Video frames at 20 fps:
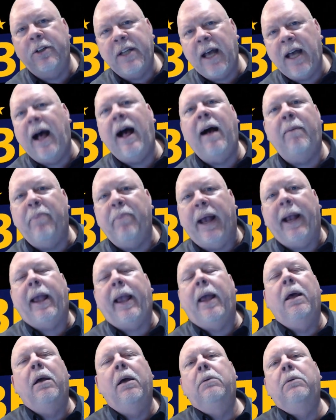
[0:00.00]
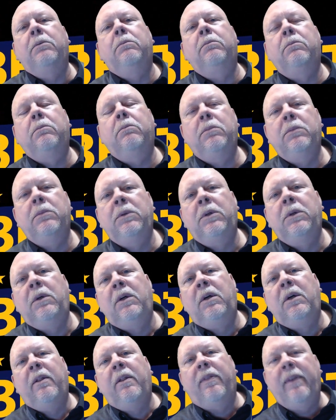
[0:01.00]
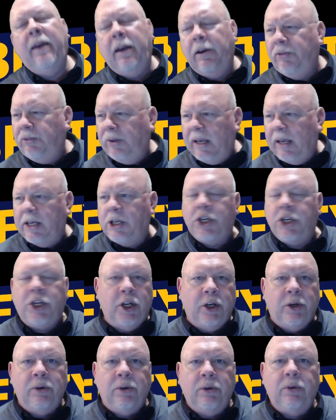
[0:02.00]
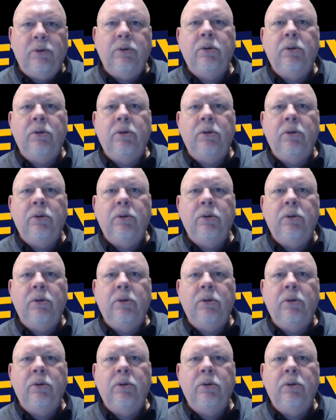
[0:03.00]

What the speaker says: topic, this issue,